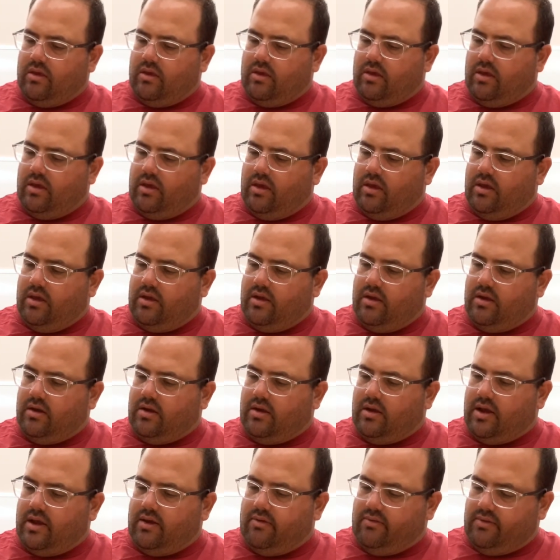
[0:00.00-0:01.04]
And
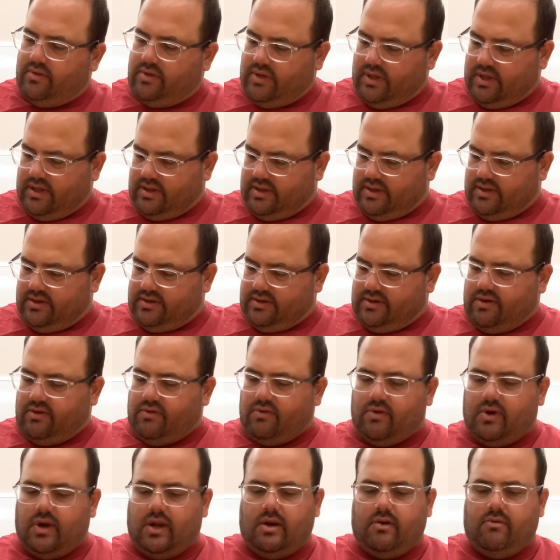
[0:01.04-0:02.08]
I will take this
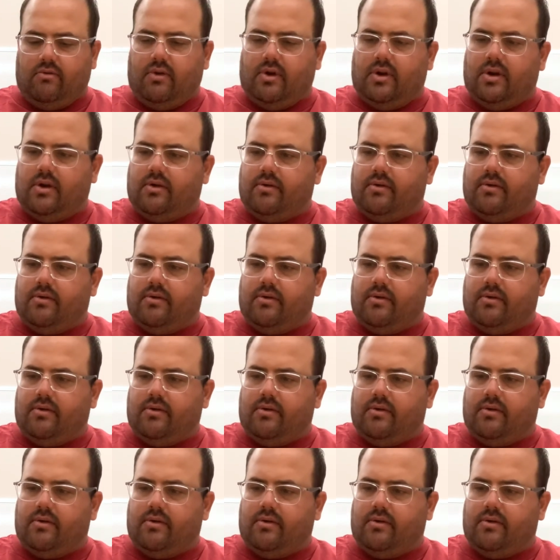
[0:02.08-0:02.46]
green one.